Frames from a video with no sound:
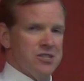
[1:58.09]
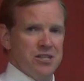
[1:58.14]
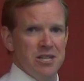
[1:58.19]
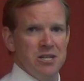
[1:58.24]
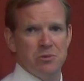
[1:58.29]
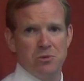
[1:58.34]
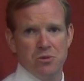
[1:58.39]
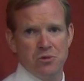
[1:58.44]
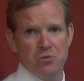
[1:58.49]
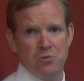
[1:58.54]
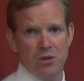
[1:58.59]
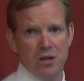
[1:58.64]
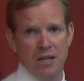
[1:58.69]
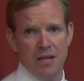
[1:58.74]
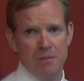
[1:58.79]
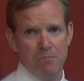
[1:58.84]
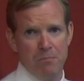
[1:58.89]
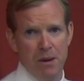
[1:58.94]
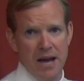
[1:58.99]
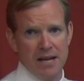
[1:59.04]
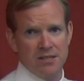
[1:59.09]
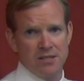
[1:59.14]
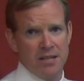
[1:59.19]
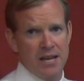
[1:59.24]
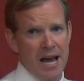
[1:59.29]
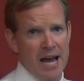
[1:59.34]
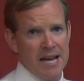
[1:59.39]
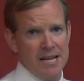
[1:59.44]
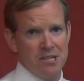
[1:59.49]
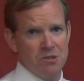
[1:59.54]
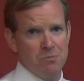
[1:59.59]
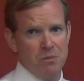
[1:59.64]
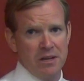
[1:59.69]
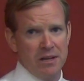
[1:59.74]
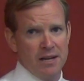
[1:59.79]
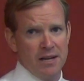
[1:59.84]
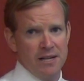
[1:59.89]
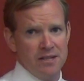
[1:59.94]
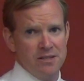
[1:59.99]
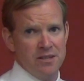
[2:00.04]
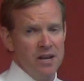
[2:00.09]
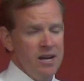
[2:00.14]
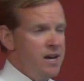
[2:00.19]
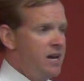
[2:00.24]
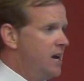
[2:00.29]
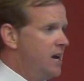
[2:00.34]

and this was really best case because